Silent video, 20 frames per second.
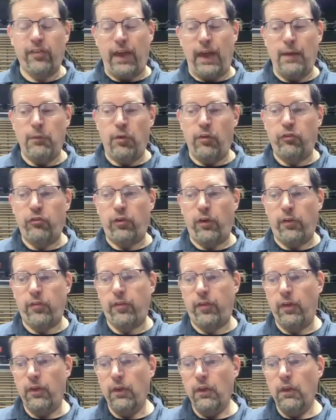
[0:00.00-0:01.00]
game is
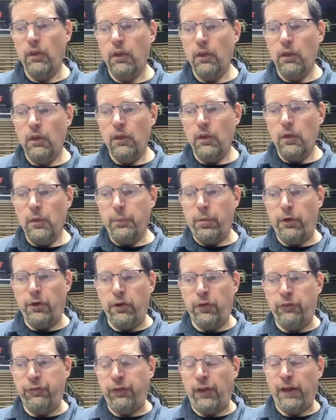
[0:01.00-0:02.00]
just
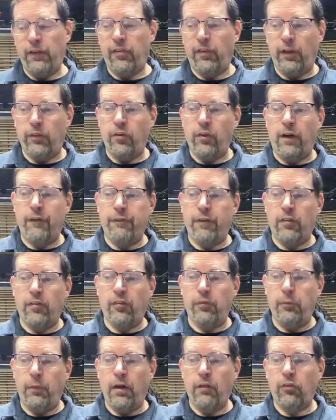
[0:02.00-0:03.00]
Purdue flexing its
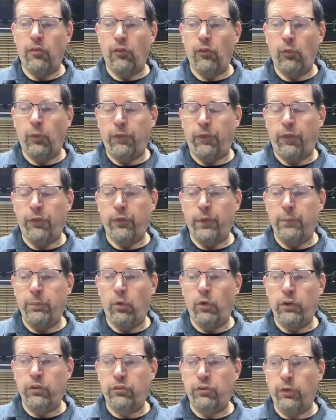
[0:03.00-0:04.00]
offensive muscles with the
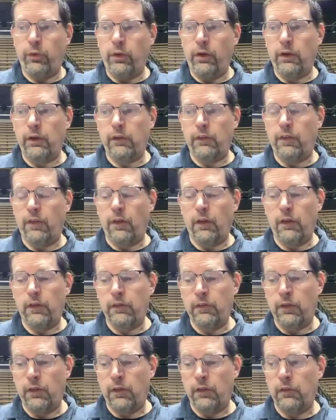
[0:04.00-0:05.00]
three-point shooting, the
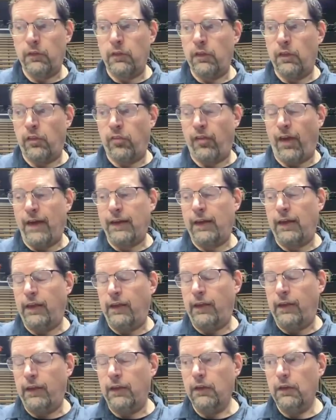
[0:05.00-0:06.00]
the the Zach
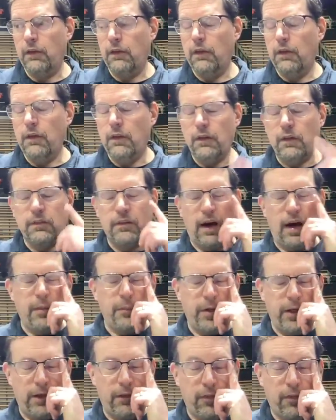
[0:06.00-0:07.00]
Edey
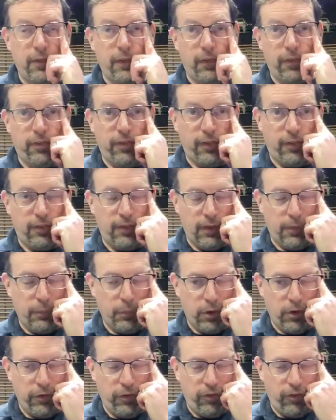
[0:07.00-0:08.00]
dominance, the assist
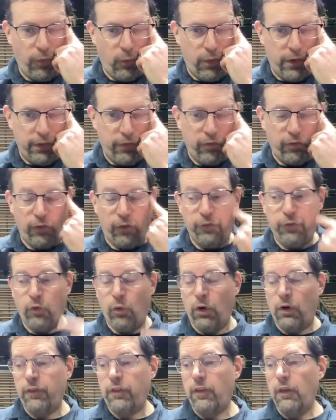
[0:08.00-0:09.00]
numbers, so on and so
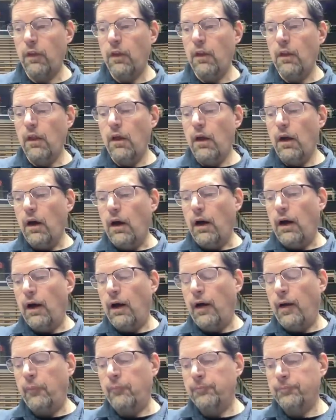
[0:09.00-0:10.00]
forth.
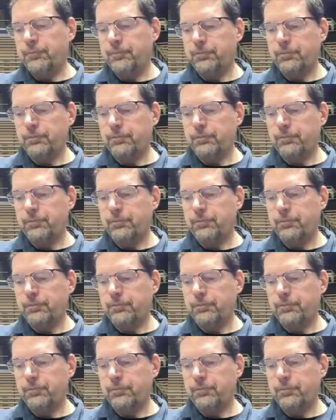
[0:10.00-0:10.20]
Um,